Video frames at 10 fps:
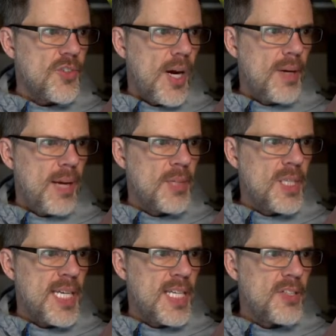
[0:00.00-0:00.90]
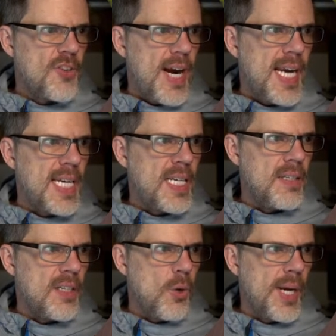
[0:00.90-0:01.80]
So I'm clicking and
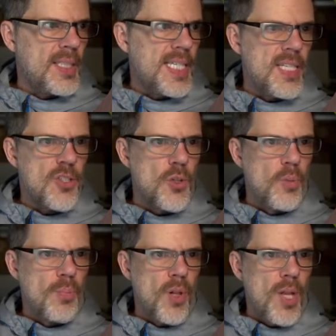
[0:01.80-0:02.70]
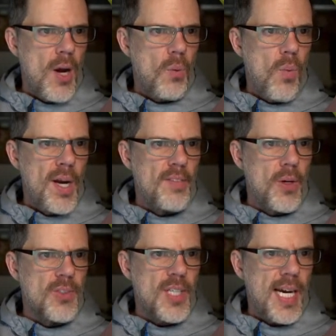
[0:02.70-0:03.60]
dragging quickly to pull out one of
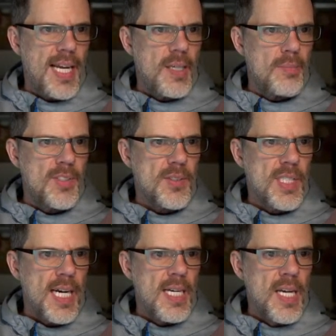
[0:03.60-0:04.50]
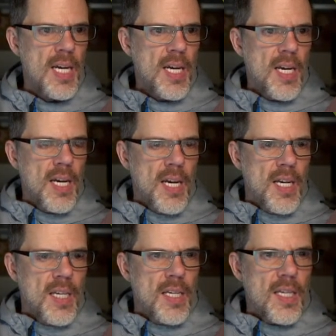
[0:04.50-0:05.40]
those items. Okay.
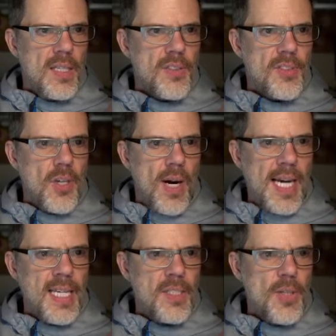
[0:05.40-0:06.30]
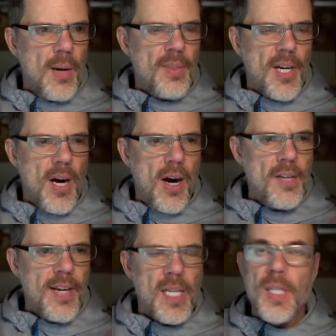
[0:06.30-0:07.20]
So I can do that with a
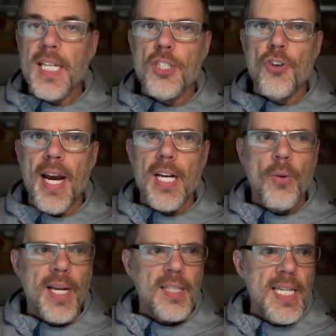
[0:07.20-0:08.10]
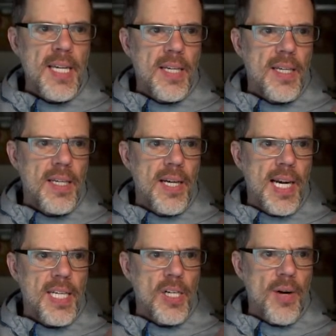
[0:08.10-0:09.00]
card. If I click and drag quickly,
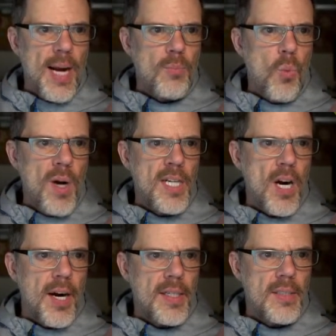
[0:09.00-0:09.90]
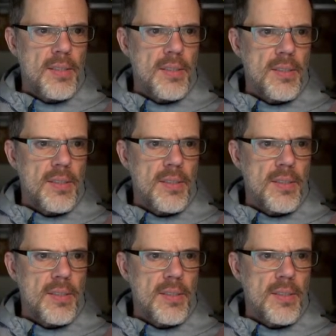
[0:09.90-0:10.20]
I can grab one card.